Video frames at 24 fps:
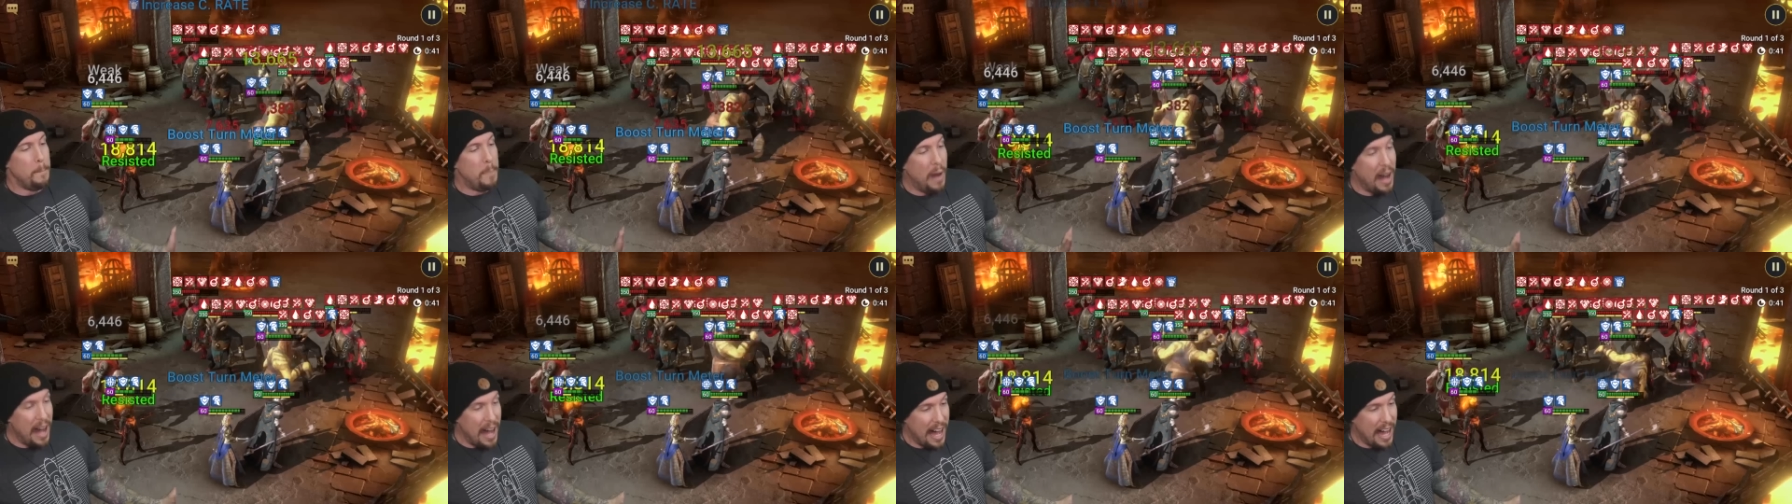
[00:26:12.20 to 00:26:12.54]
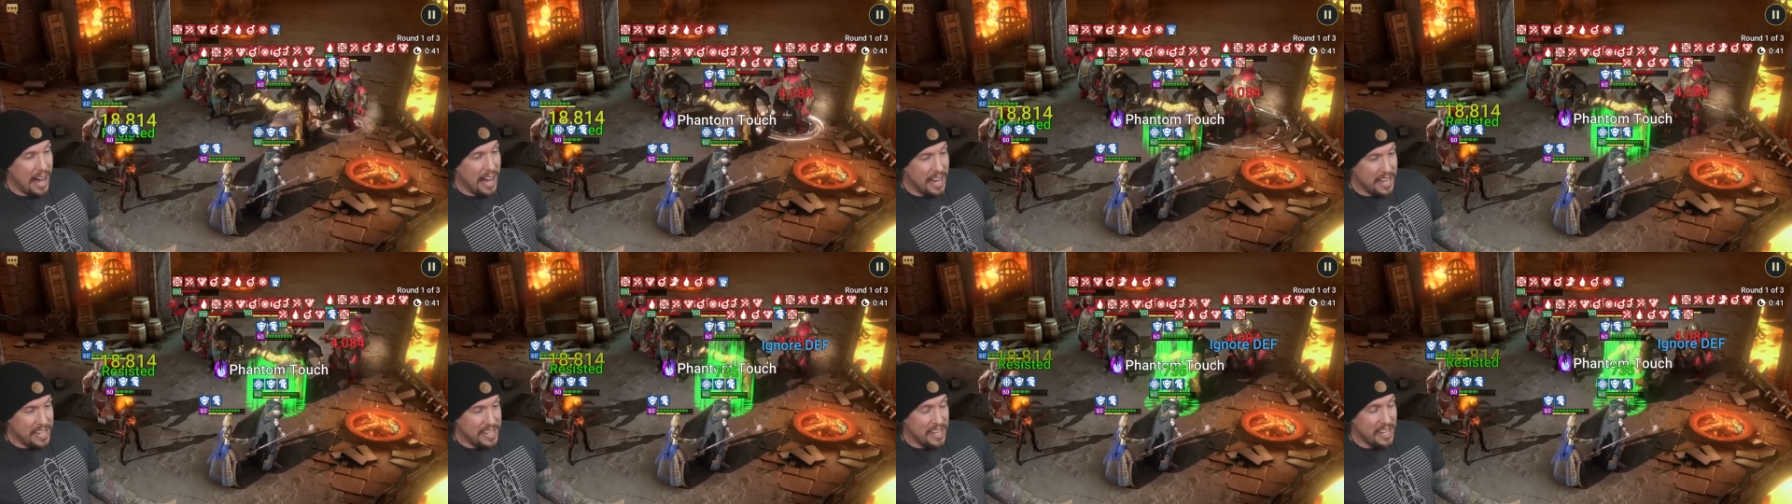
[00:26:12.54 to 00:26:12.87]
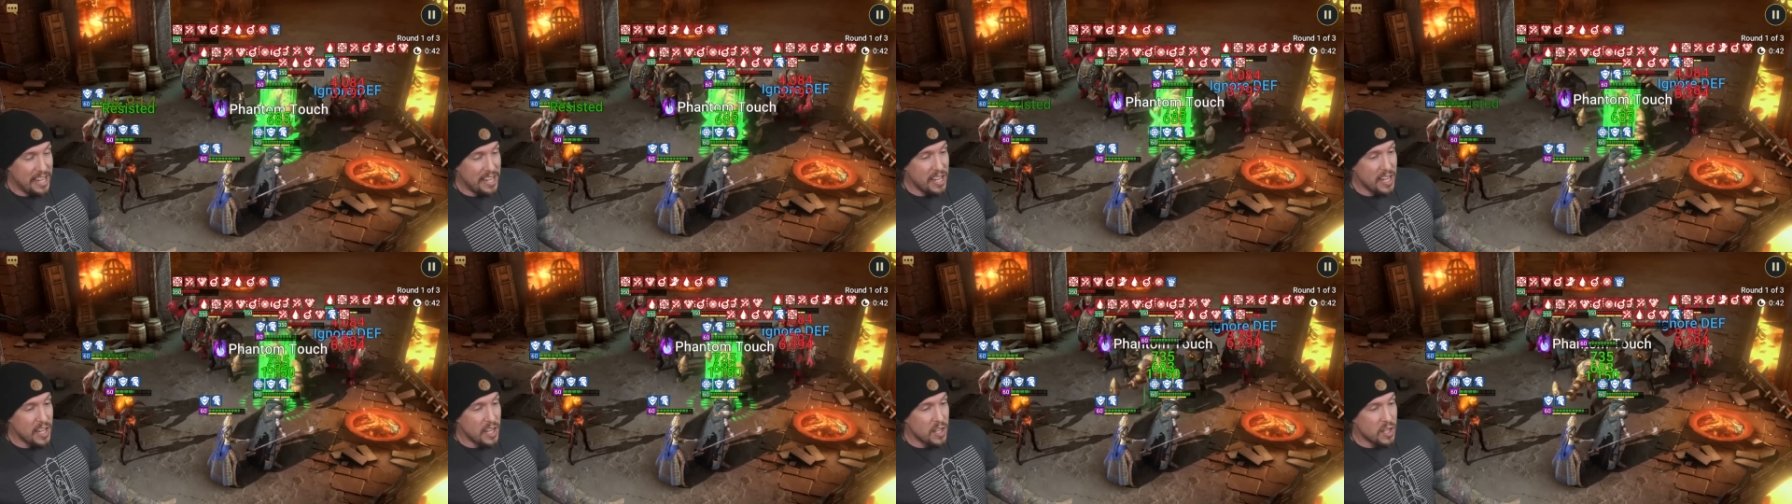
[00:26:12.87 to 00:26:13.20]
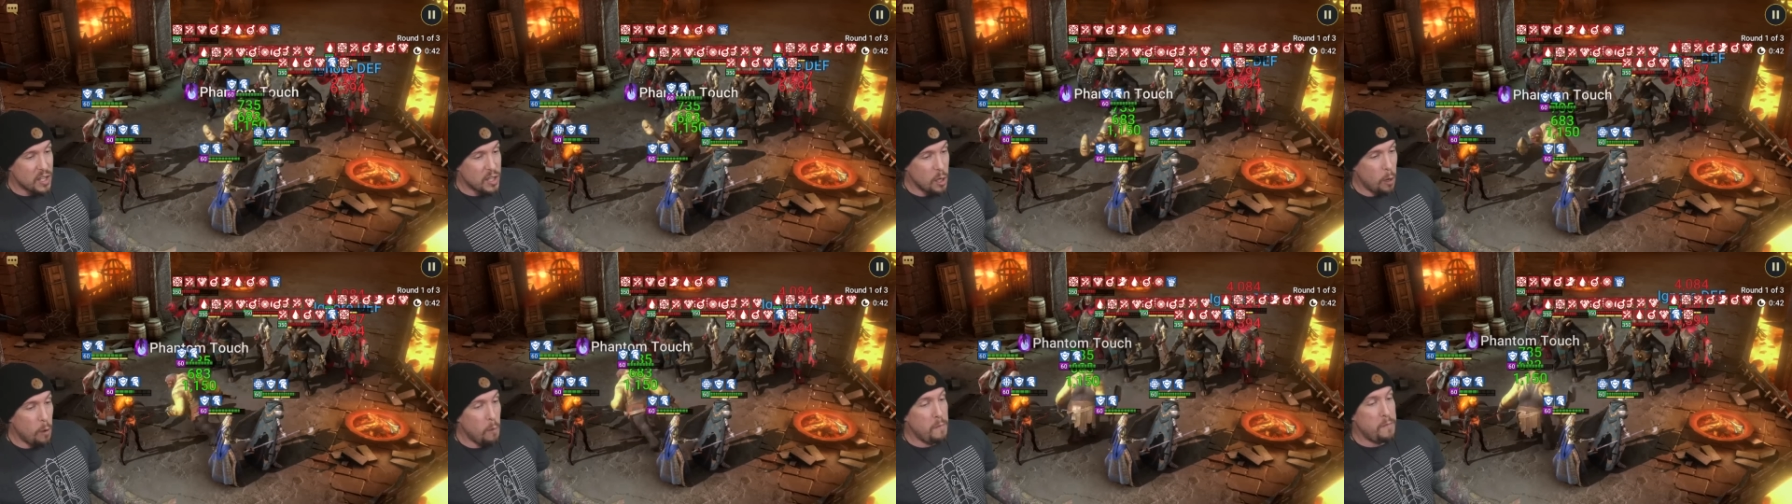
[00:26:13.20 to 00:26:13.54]
But,
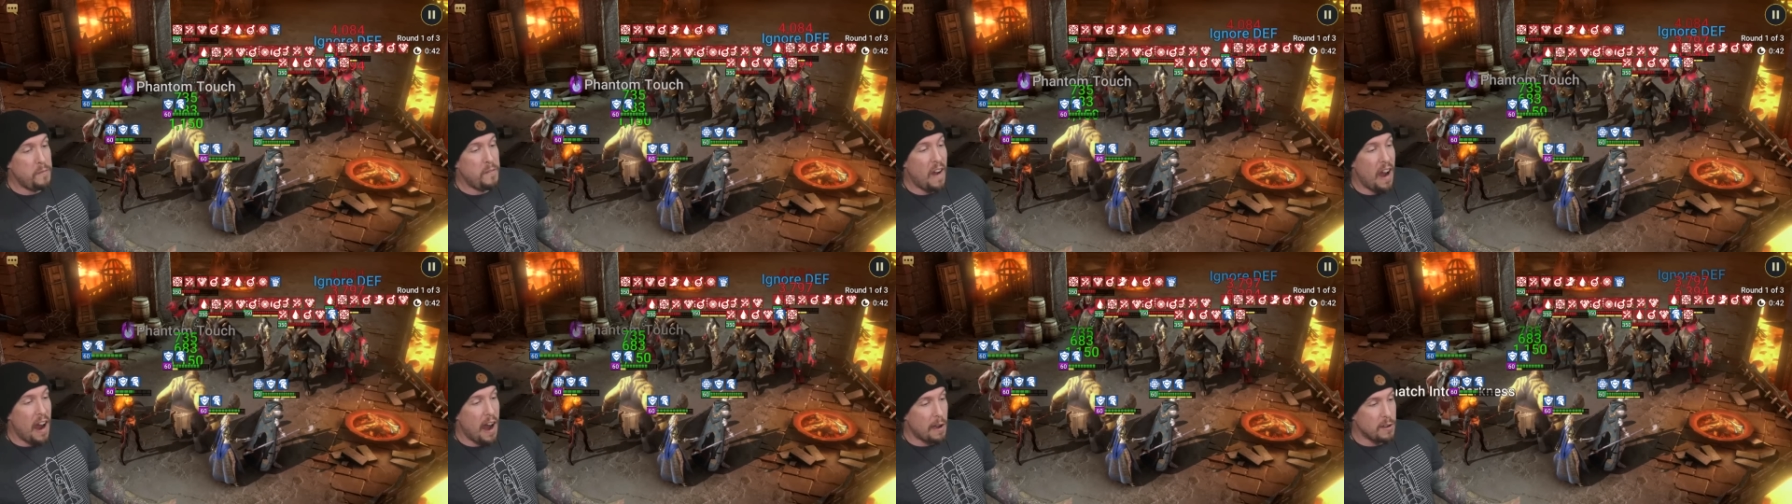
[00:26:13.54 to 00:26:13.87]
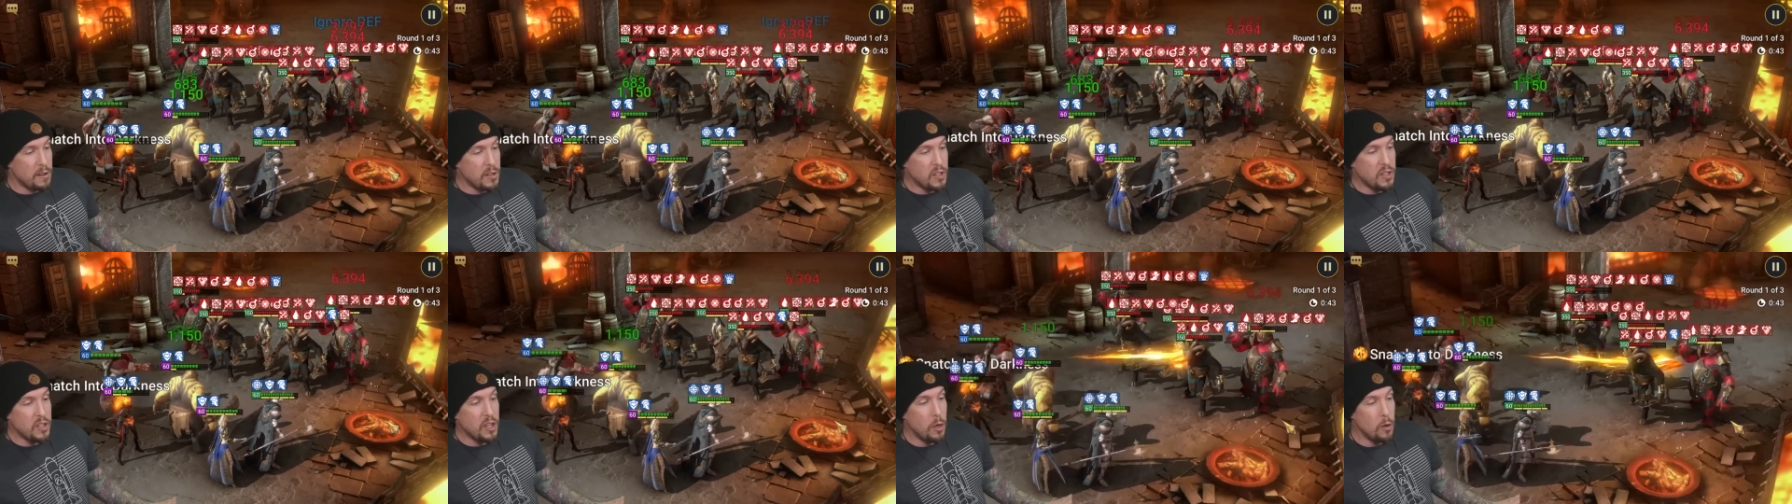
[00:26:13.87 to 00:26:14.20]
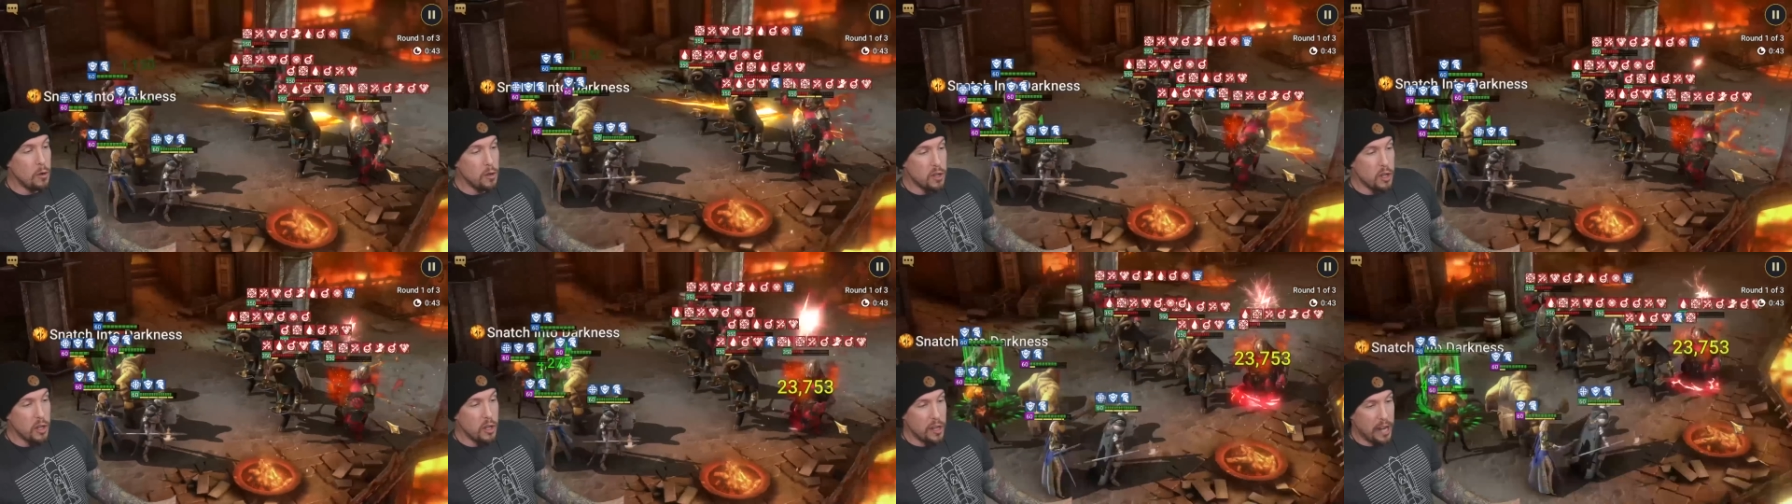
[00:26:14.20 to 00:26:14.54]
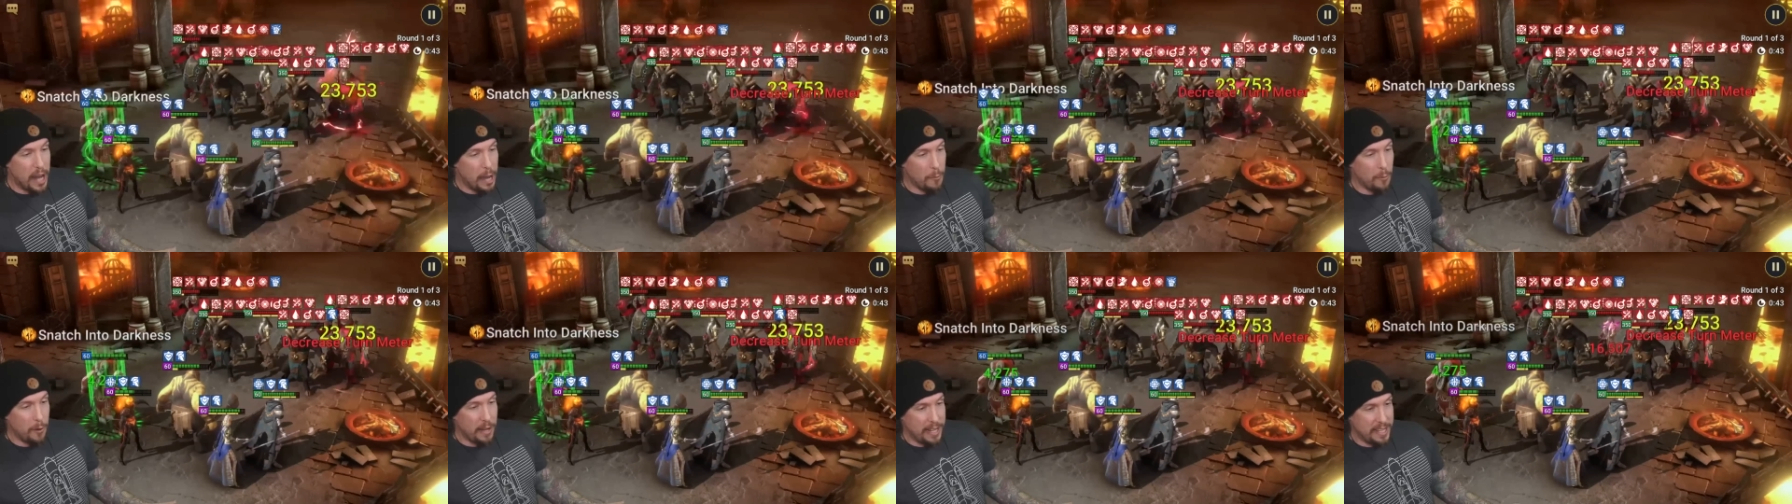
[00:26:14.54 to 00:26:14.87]
so far, so good,
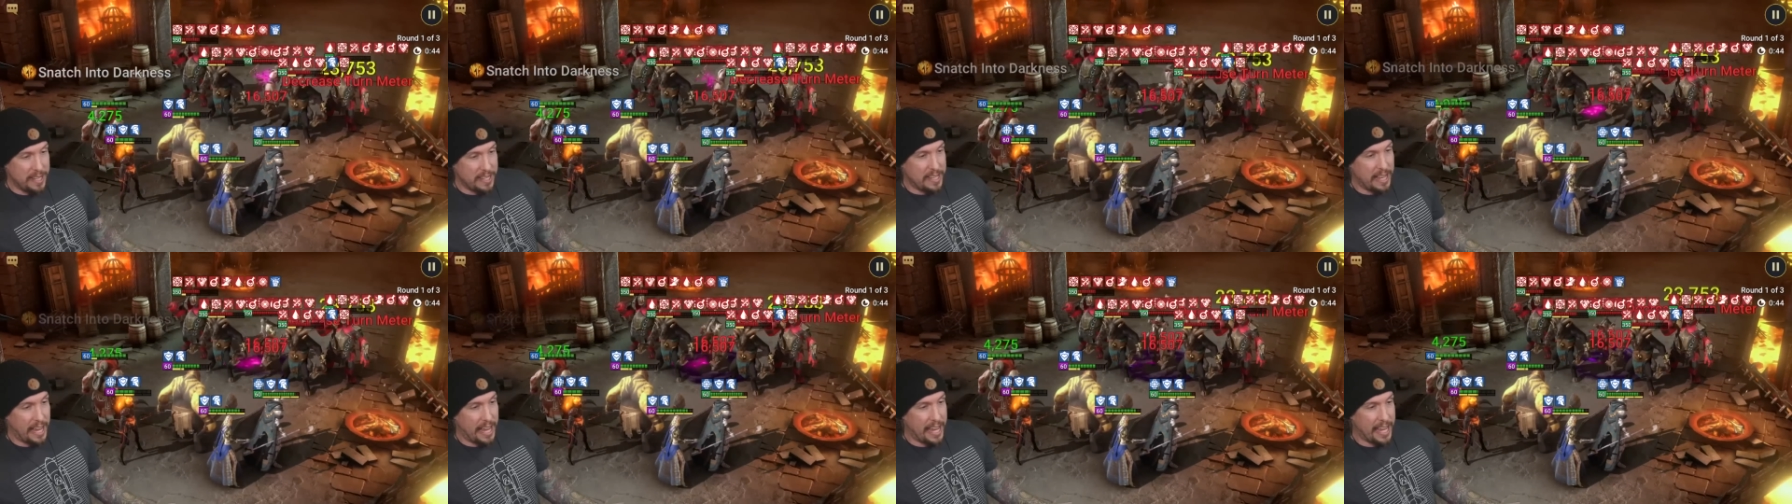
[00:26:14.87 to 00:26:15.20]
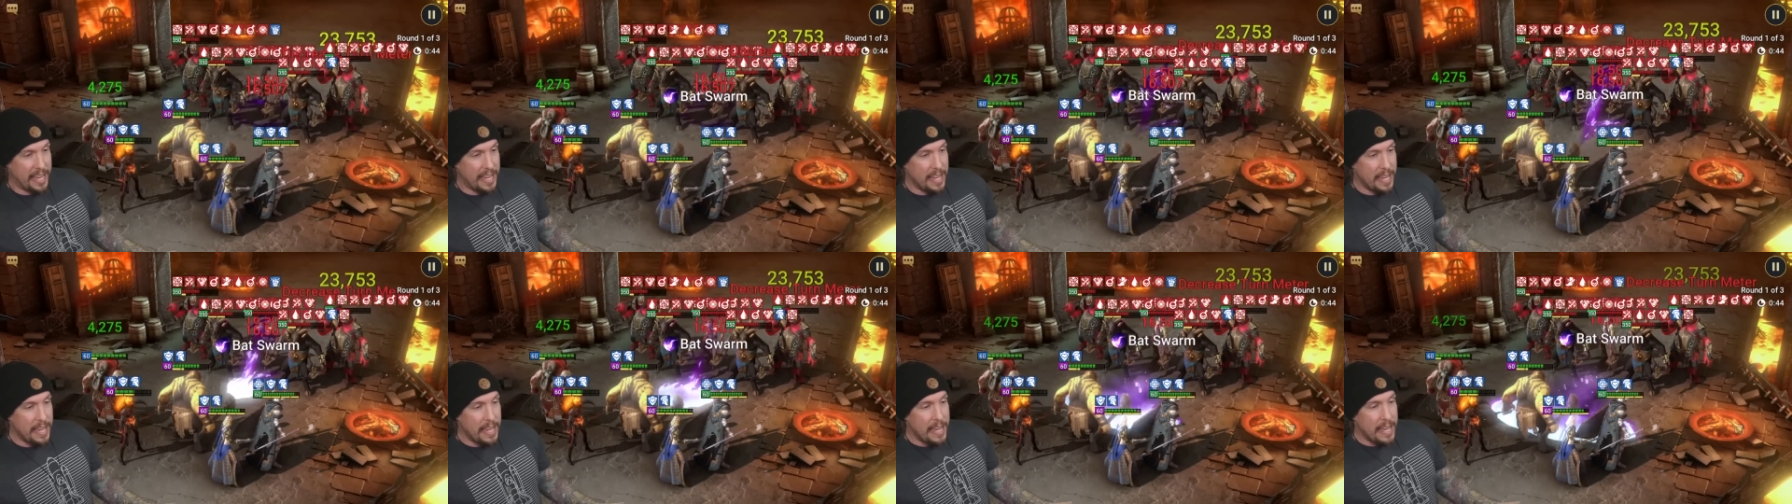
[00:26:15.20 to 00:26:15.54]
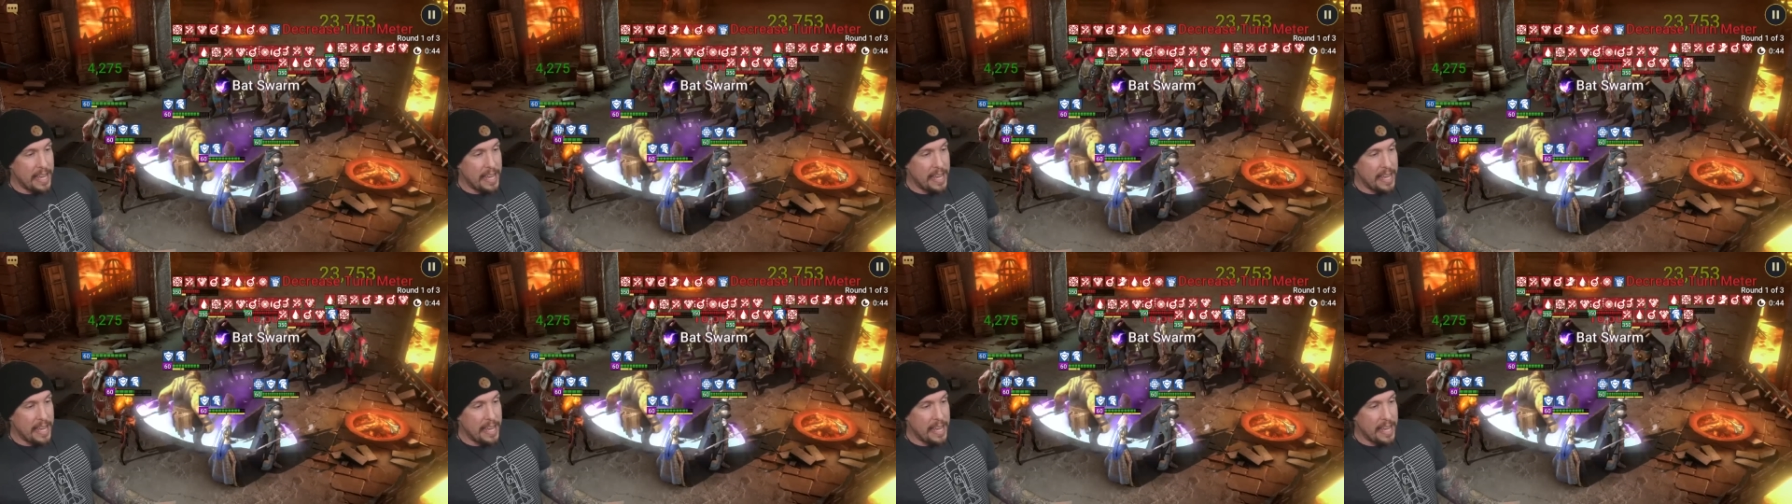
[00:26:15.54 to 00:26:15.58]
I want to say.